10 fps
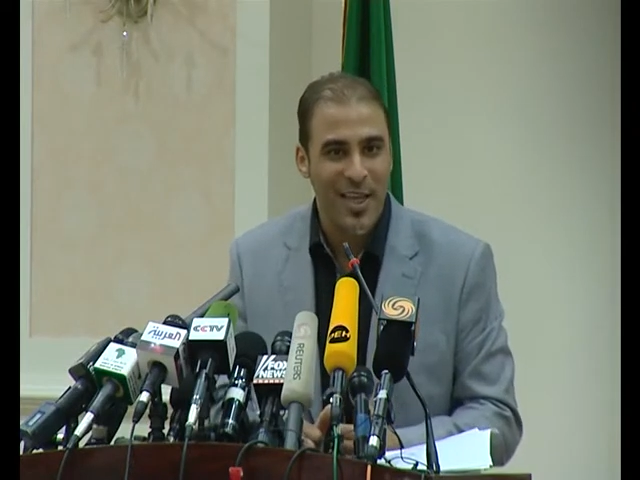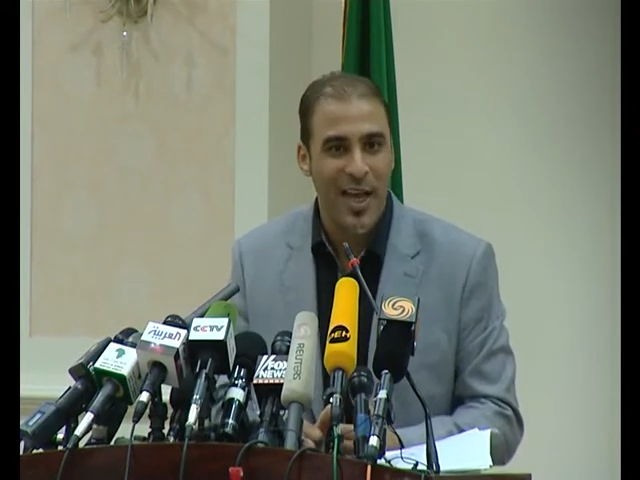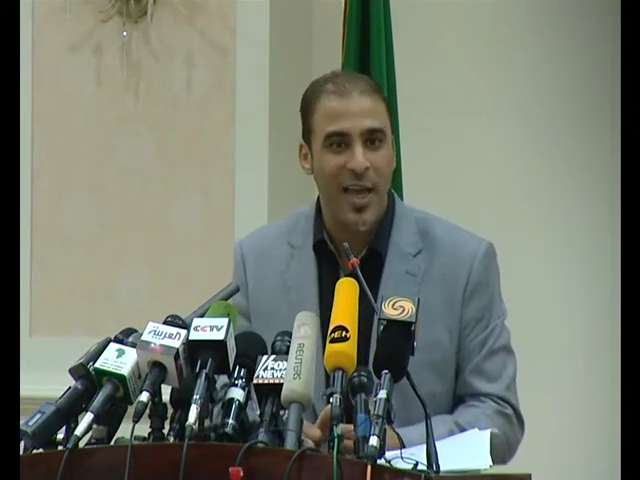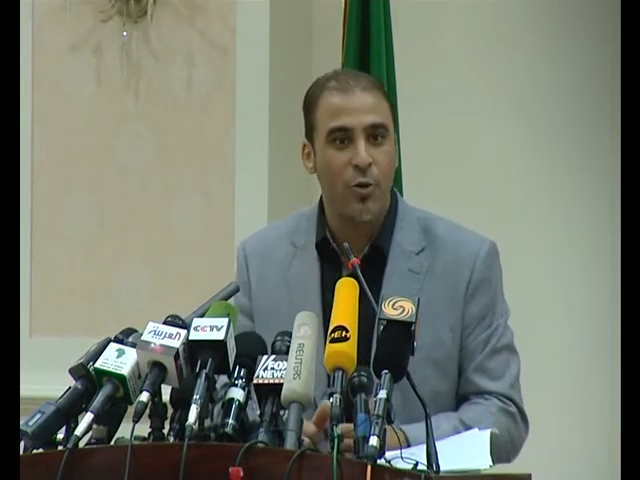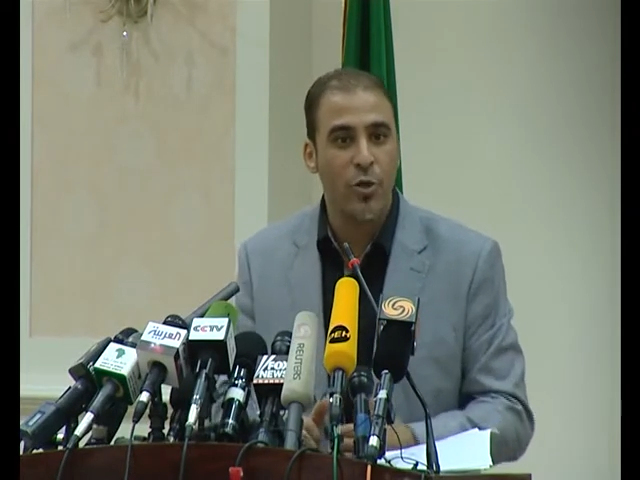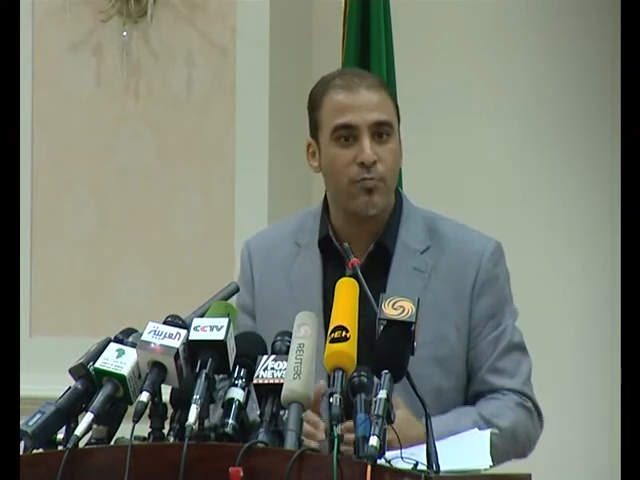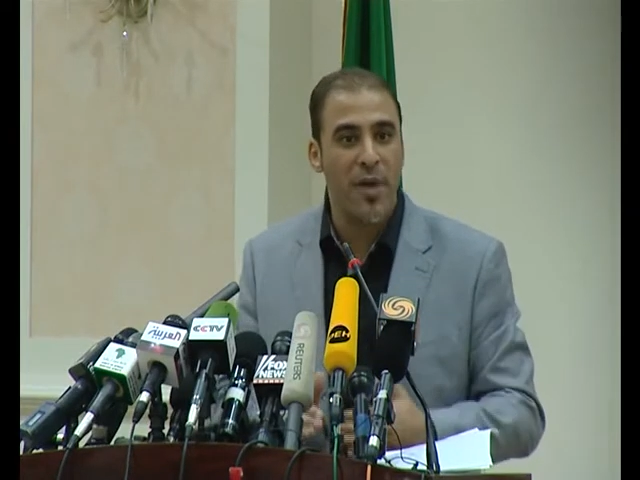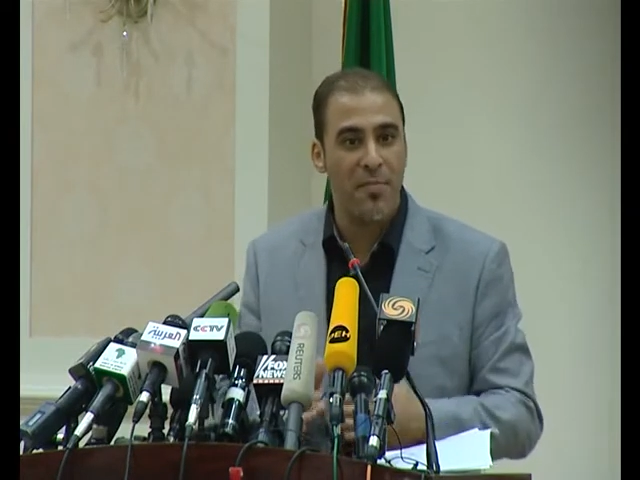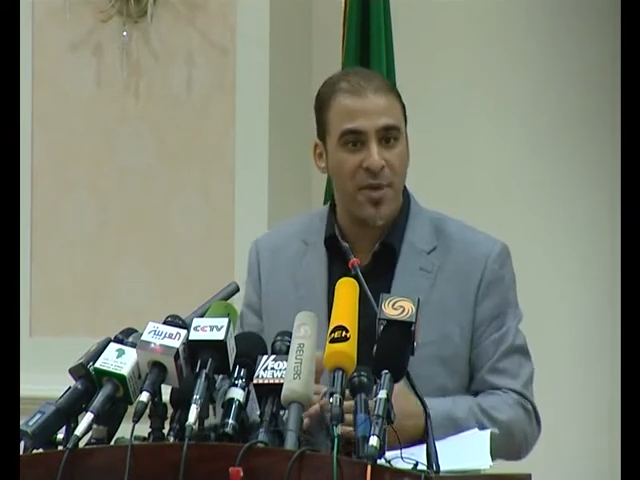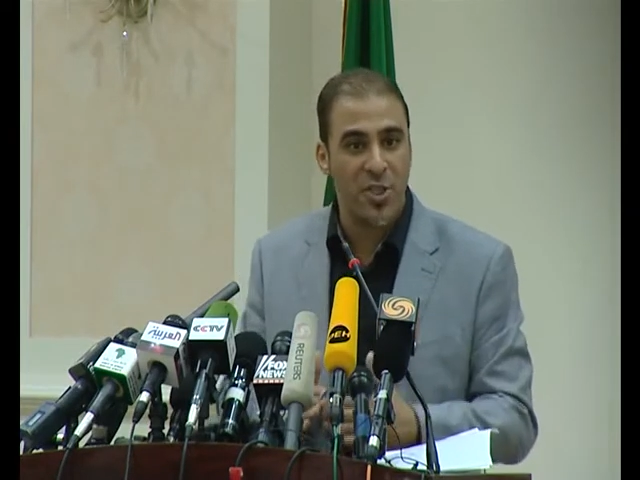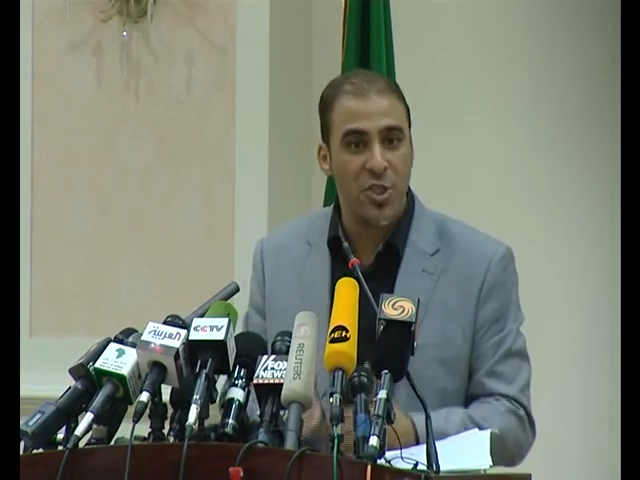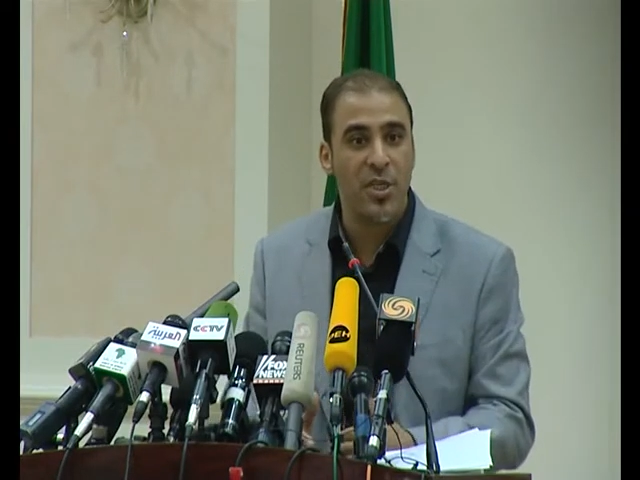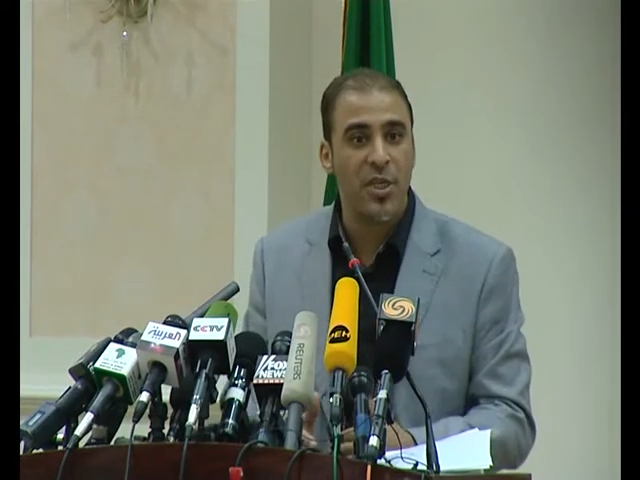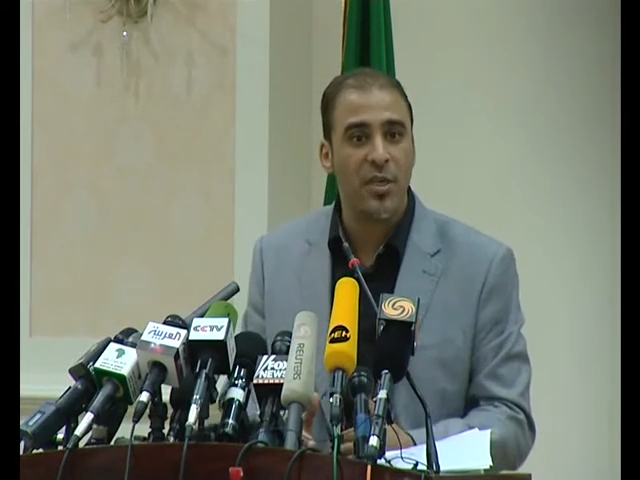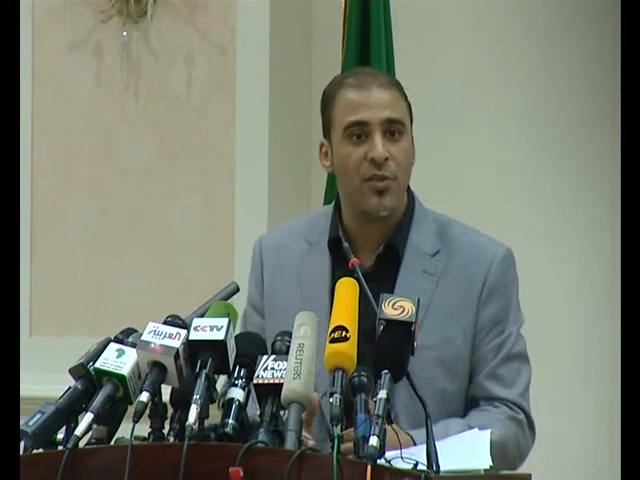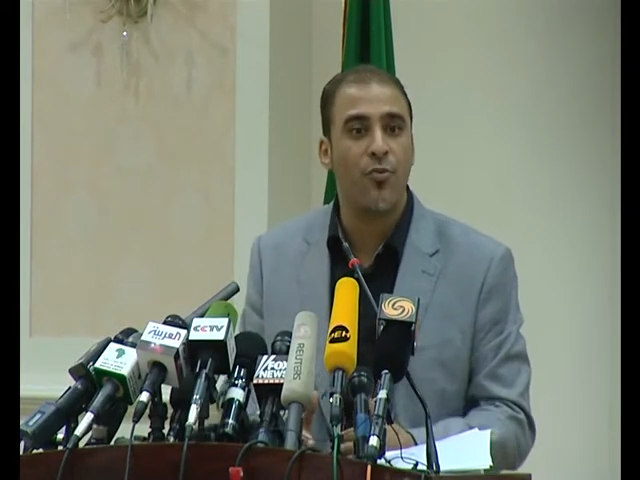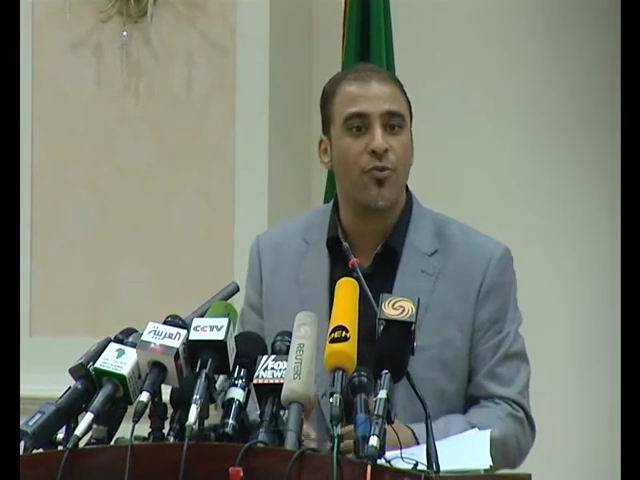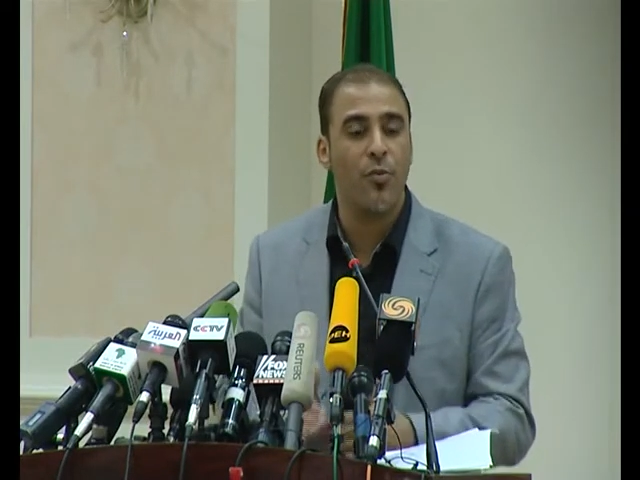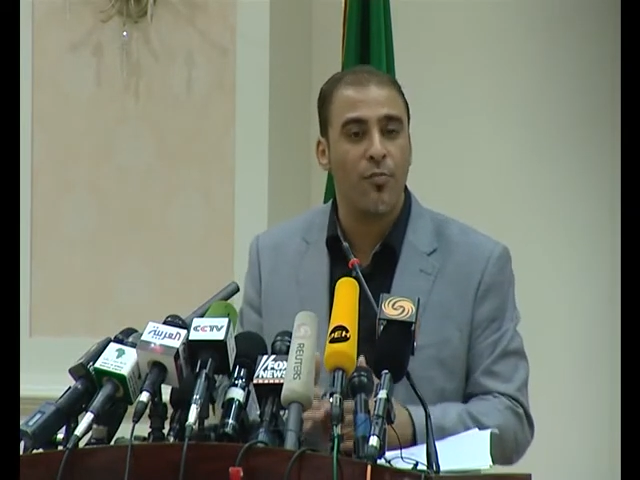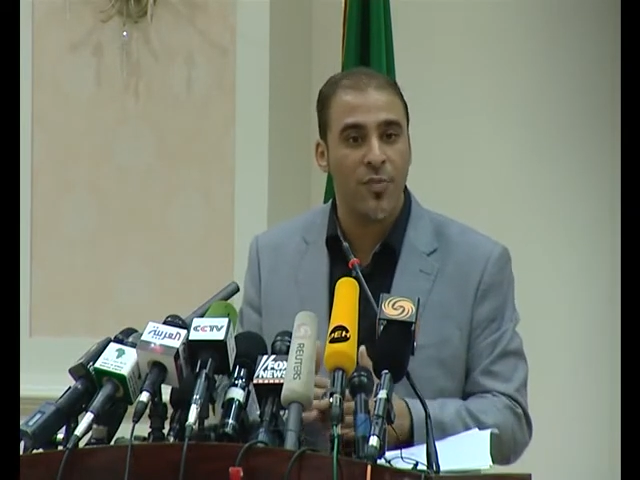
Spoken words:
I got my PhD from